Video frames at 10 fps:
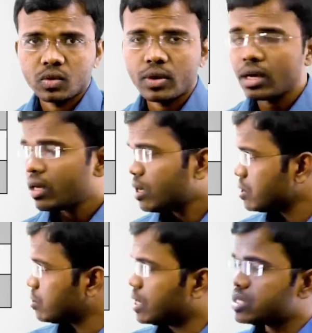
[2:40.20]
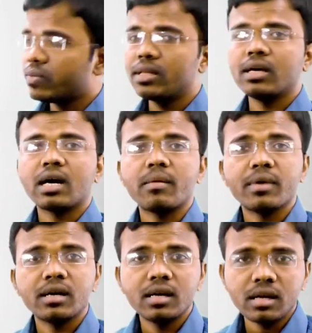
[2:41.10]
Okay, so that's why they come
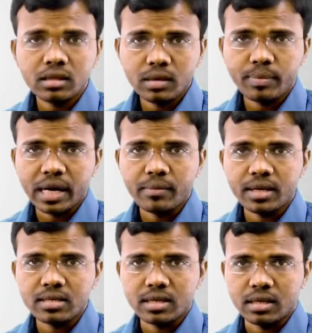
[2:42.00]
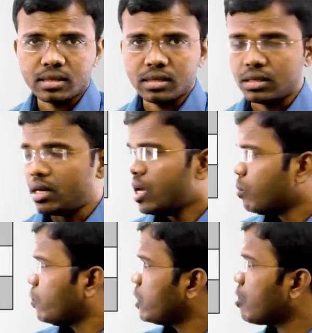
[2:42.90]
under the primary sector.
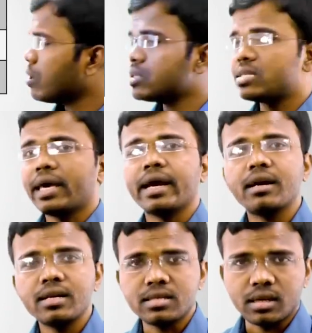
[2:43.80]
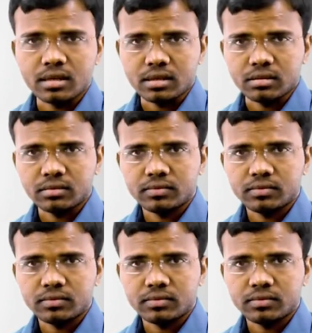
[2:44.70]
Moving on to the secondary sector.